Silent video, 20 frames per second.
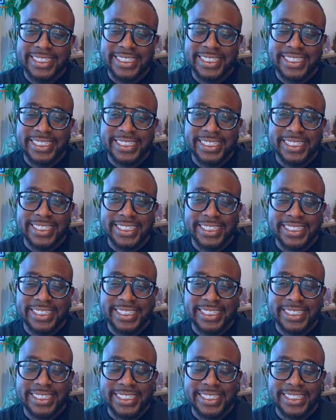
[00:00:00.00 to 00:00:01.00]

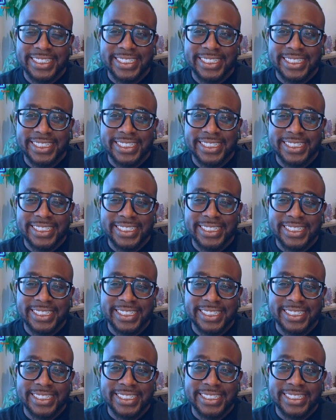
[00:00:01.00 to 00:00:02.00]

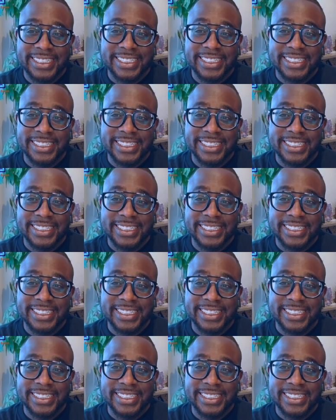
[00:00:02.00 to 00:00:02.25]
(silent)